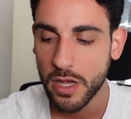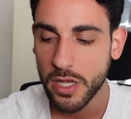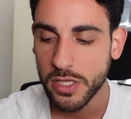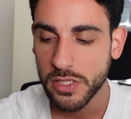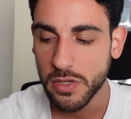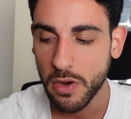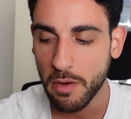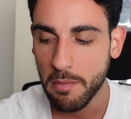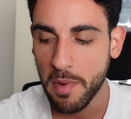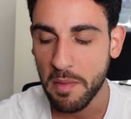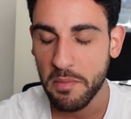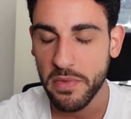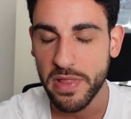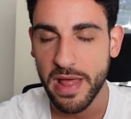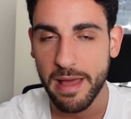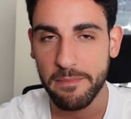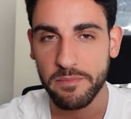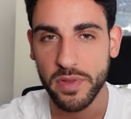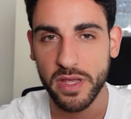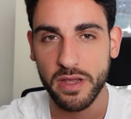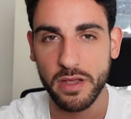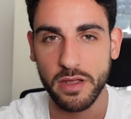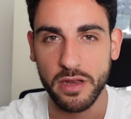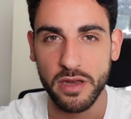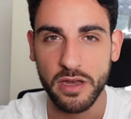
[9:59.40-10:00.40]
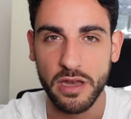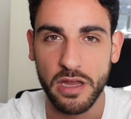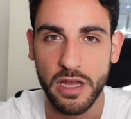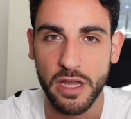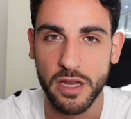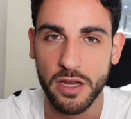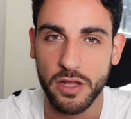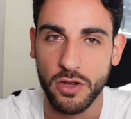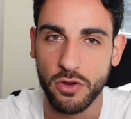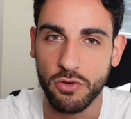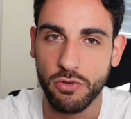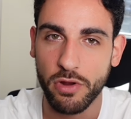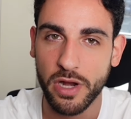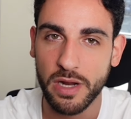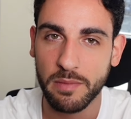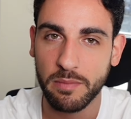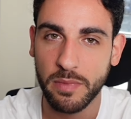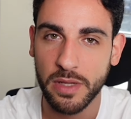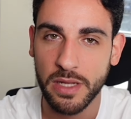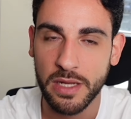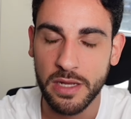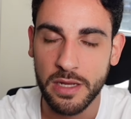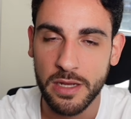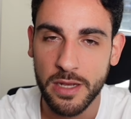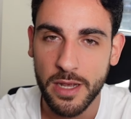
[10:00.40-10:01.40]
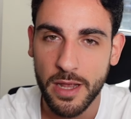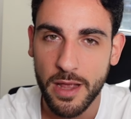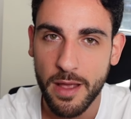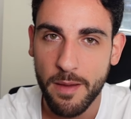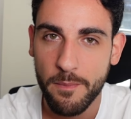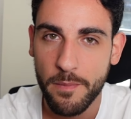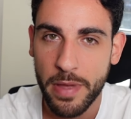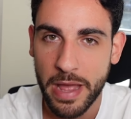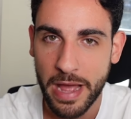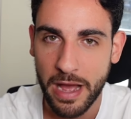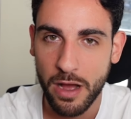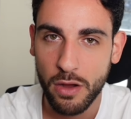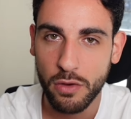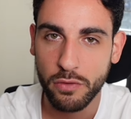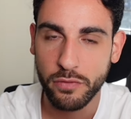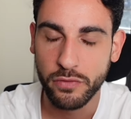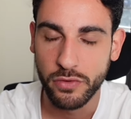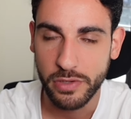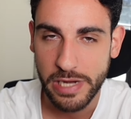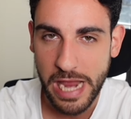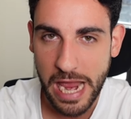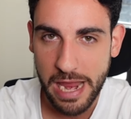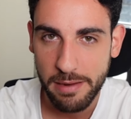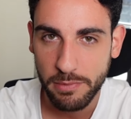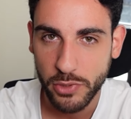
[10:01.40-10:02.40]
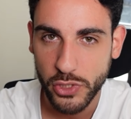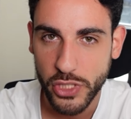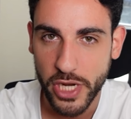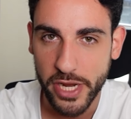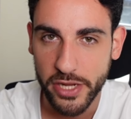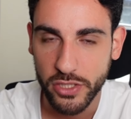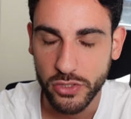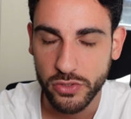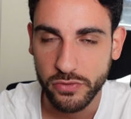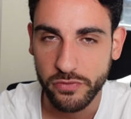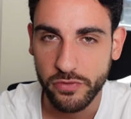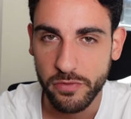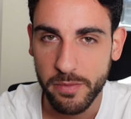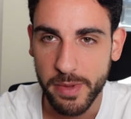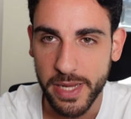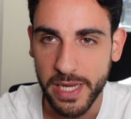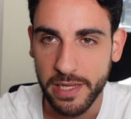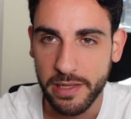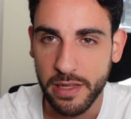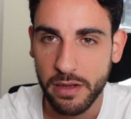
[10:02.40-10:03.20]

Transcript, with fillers: So I remember that being a, an incredibly powerful game changer for me.